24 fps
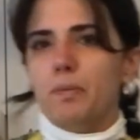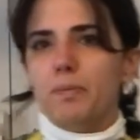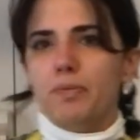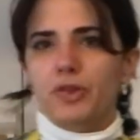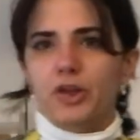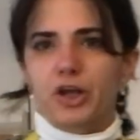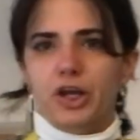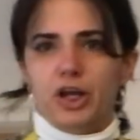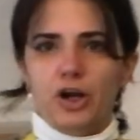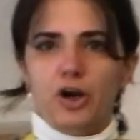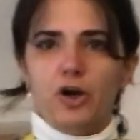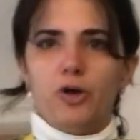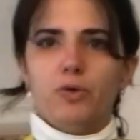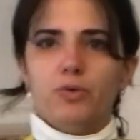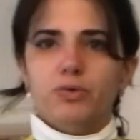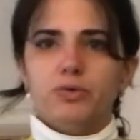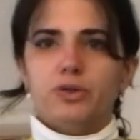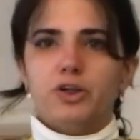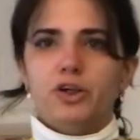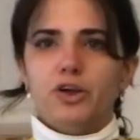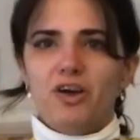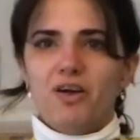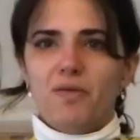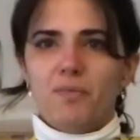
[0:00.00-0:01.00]
you know,
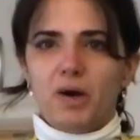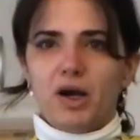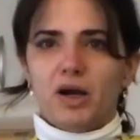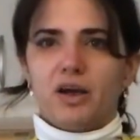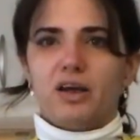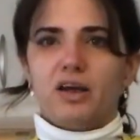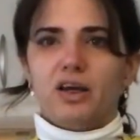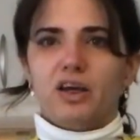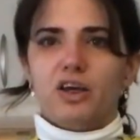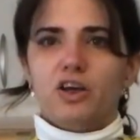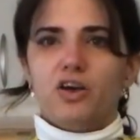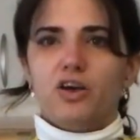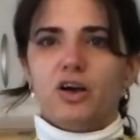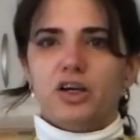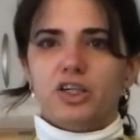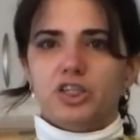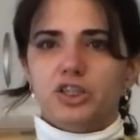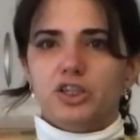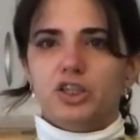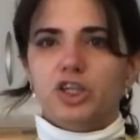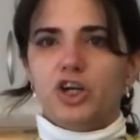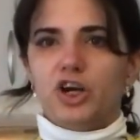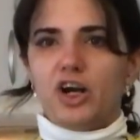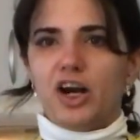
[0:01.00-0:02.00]
you're a monkey,
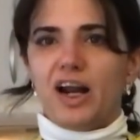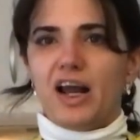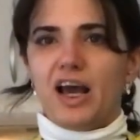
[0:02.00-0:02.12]
you're an